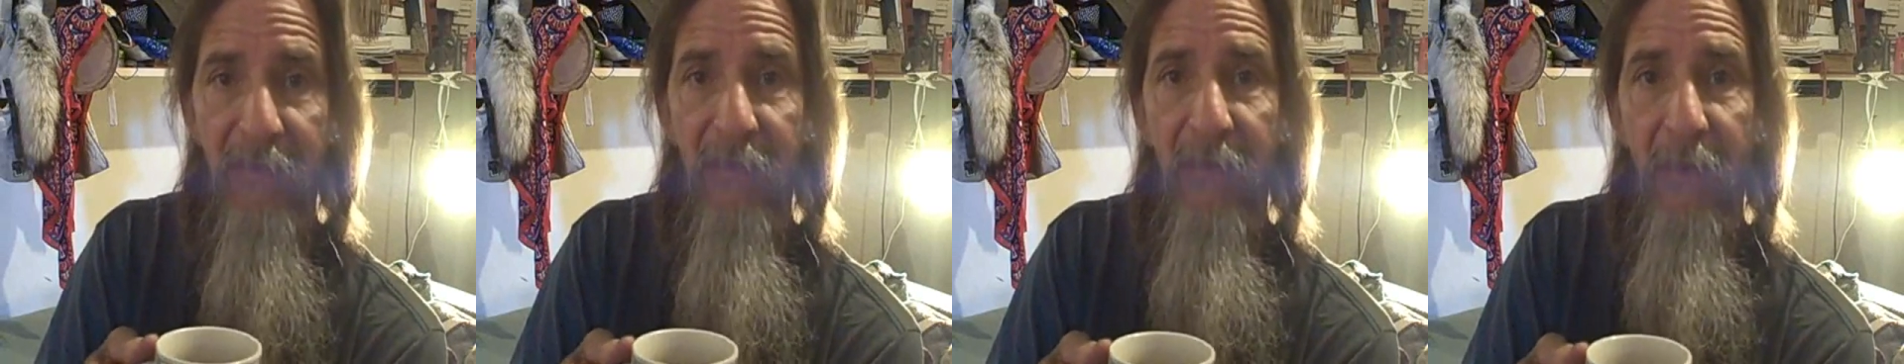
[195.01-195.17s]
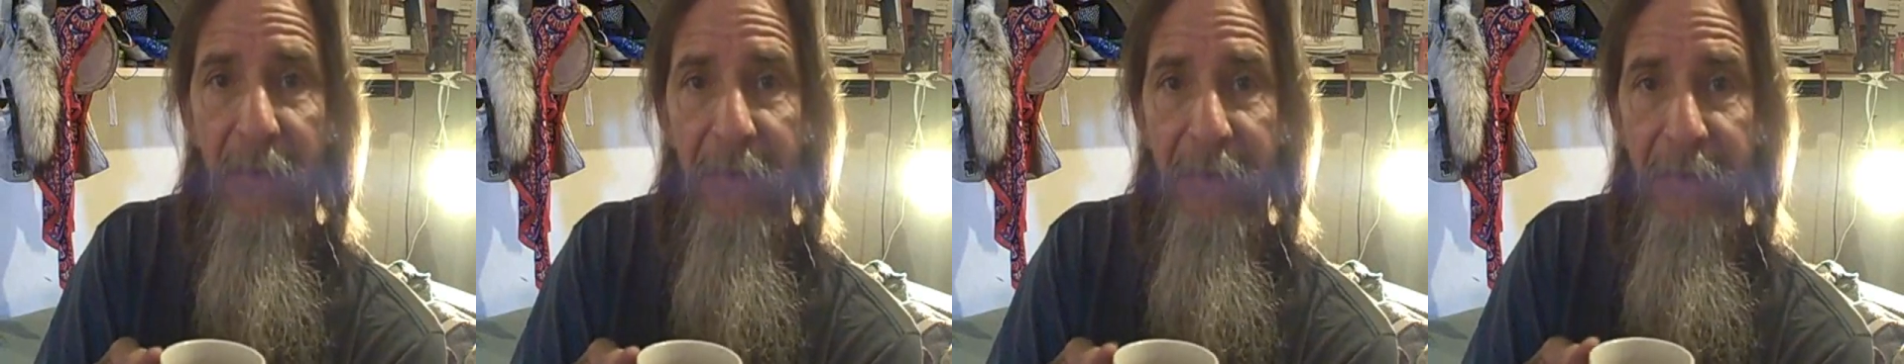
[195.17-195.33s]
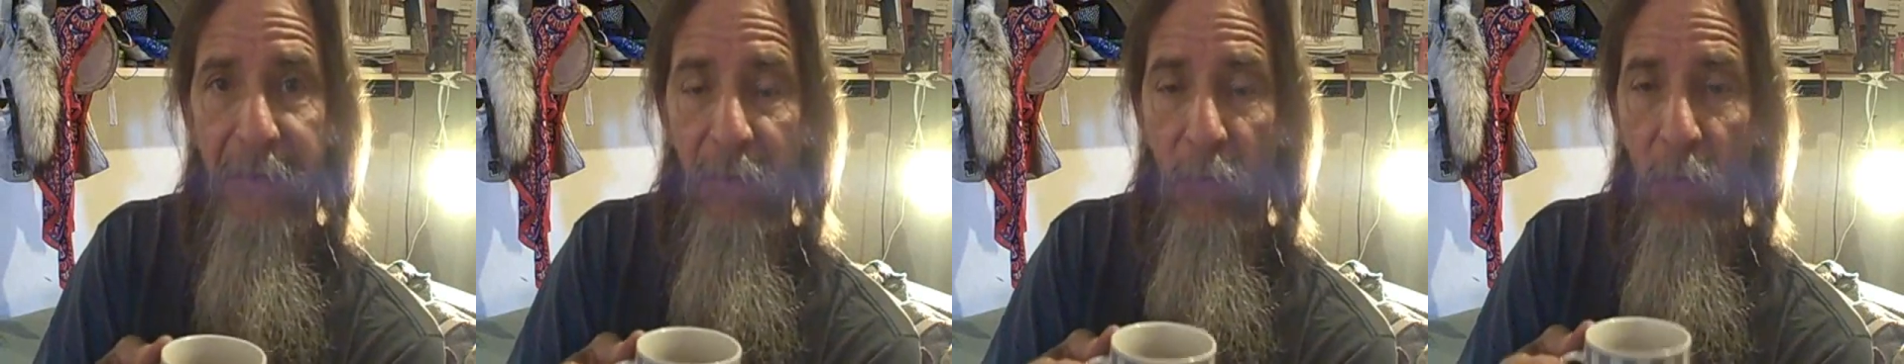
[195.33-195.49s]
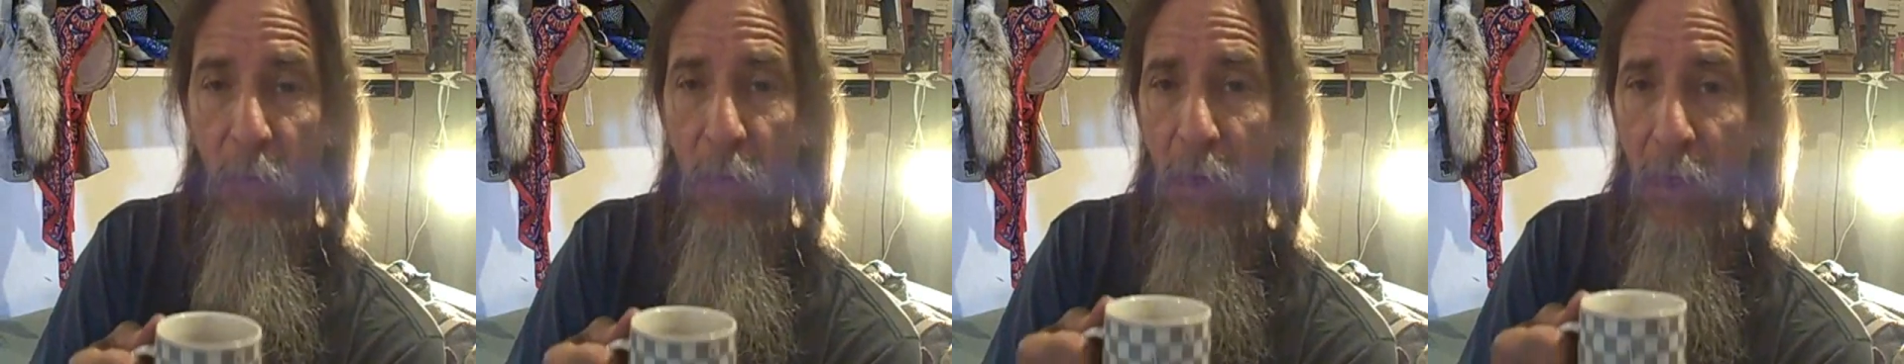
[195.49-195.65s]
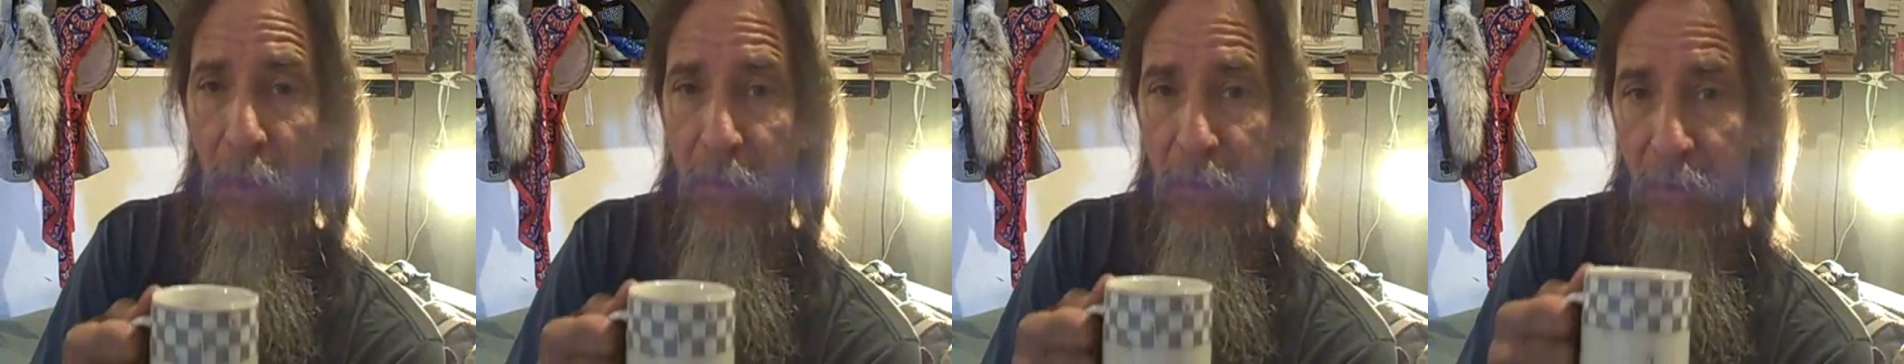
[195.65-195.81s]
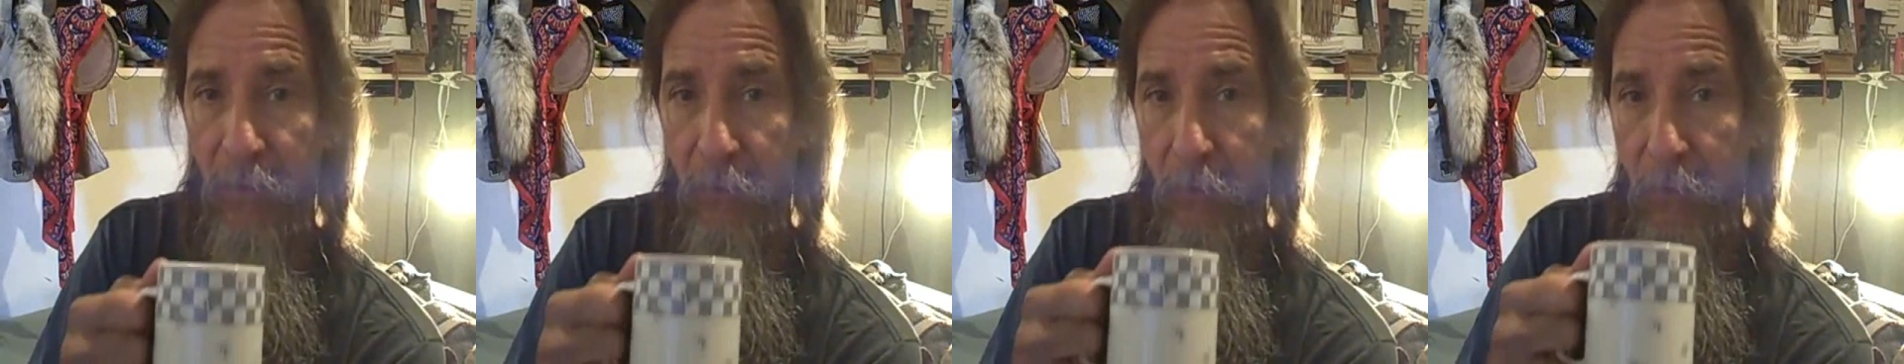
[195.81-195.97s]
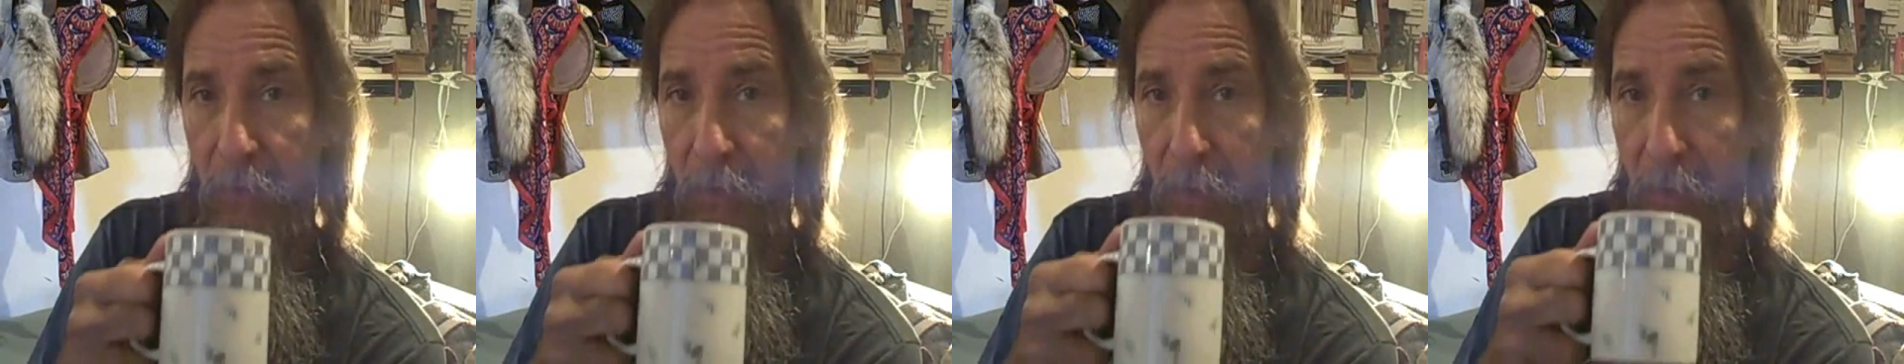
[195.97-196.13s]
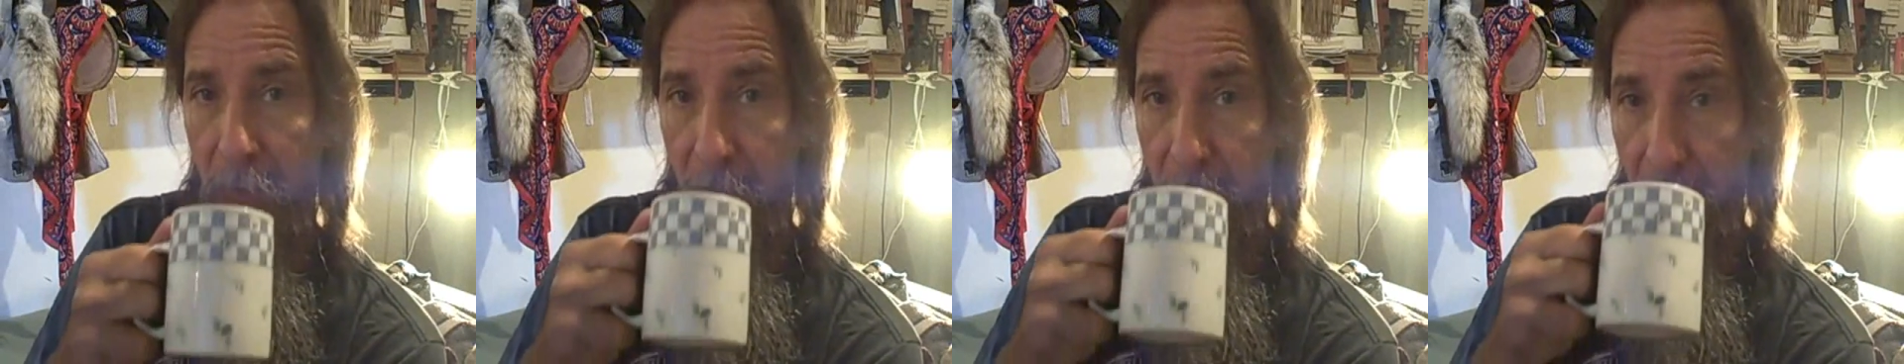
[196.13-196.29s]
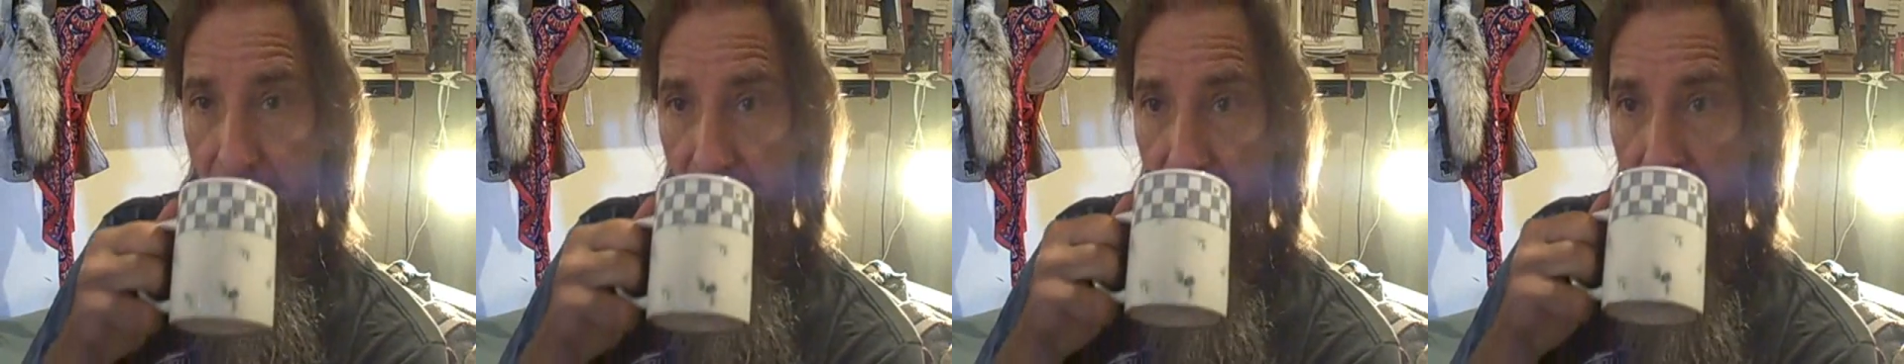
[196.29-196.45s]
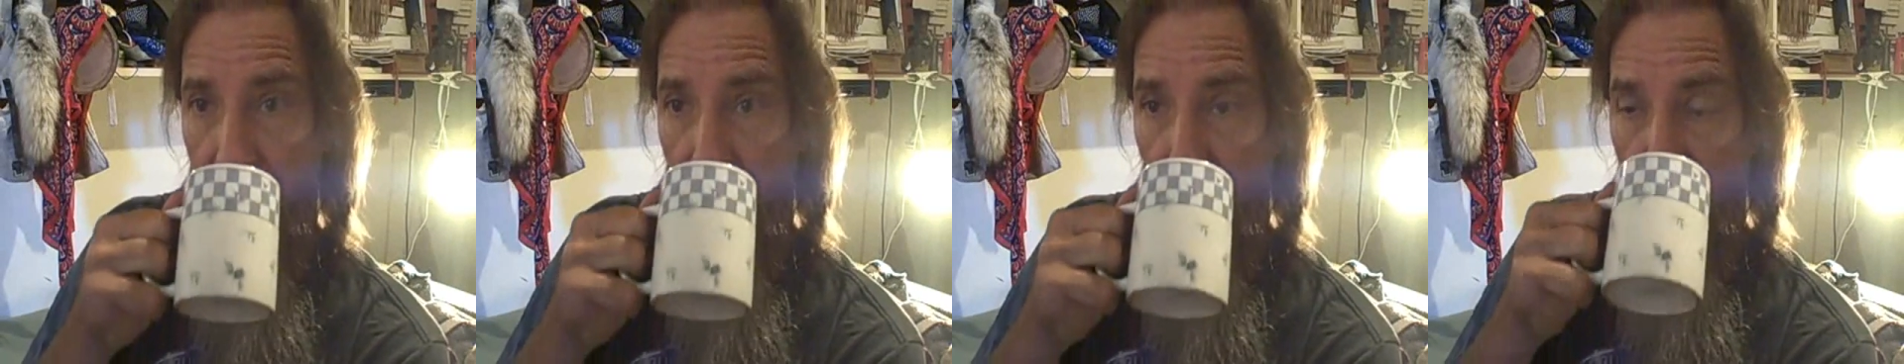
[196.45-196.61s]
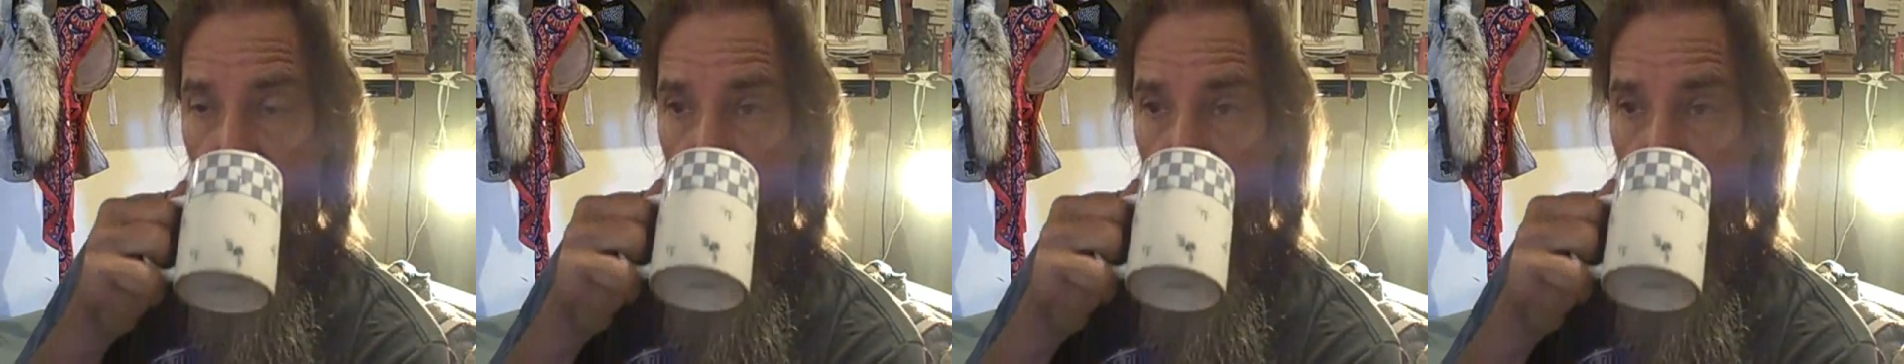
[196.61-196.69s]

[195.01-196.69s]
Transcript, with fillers: funny to watch sometimes.